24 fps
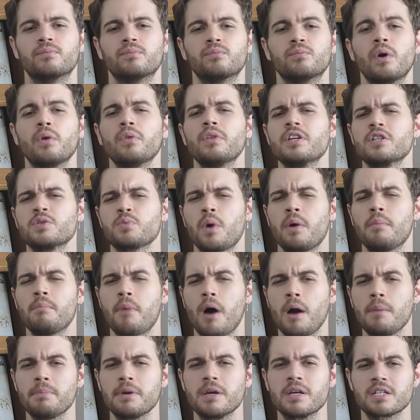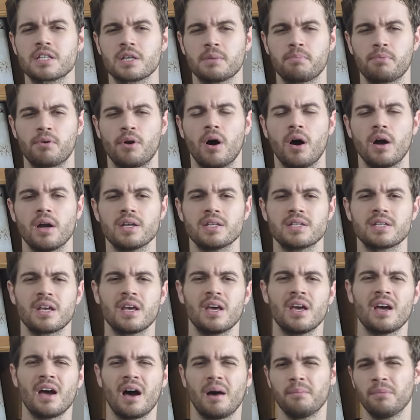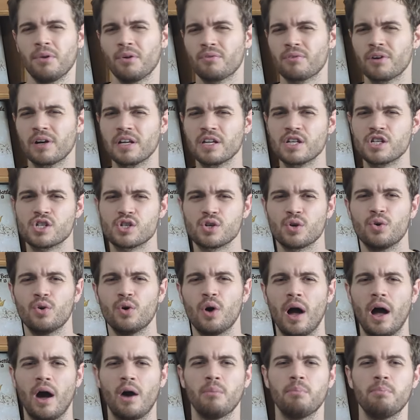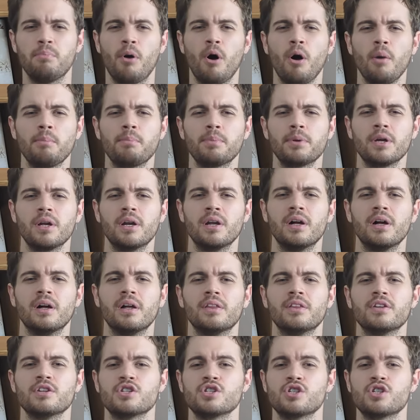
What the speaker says: Well, this one might be a surprise. I'm not really sure how popular the